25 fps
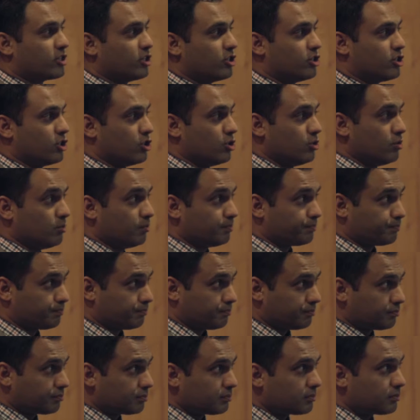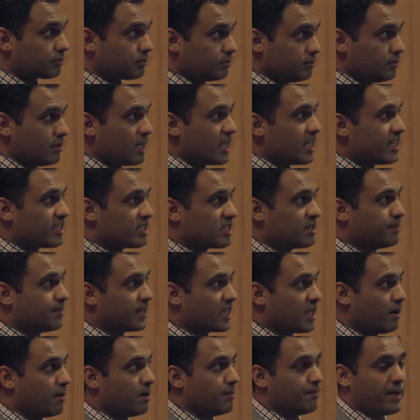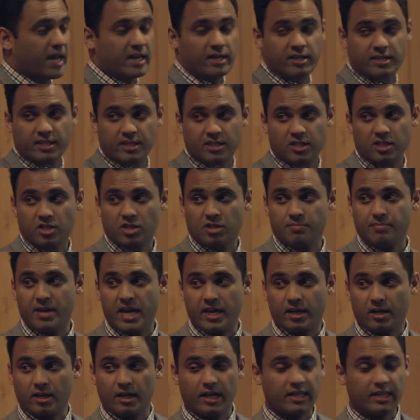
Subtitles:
to do is to become a better decision maker.